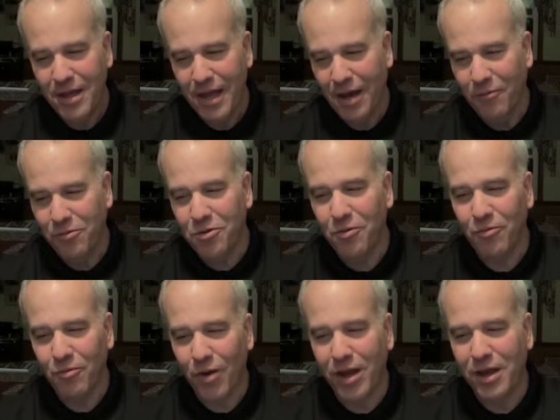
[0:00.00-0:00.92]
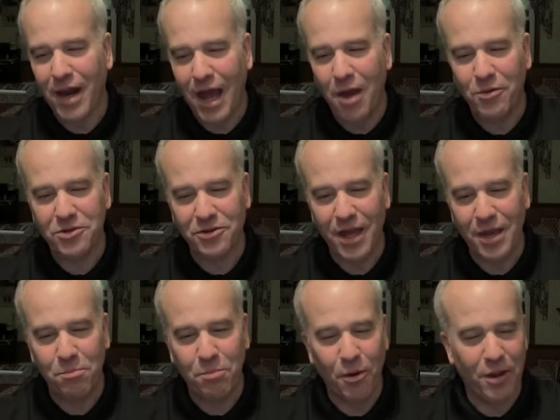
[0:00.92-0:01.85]
Yeah, Rick and I always
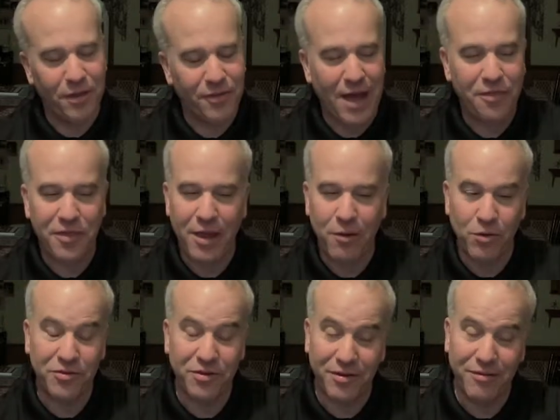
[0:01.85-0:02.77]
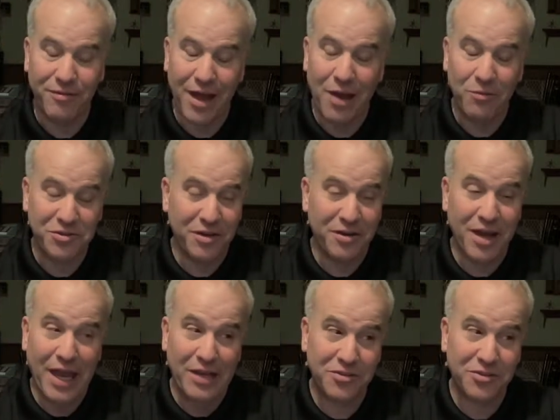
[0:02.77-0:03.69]
liked Bullitt. That thing was a
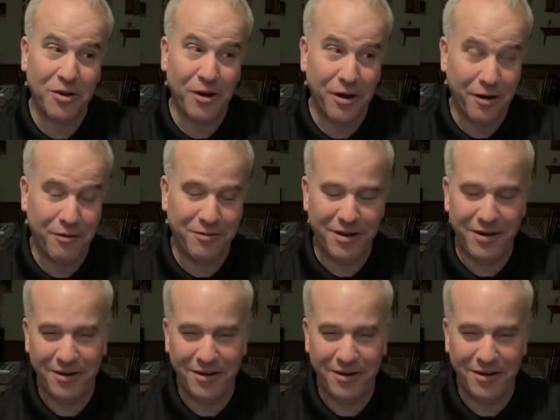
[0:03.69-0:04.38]
nice car.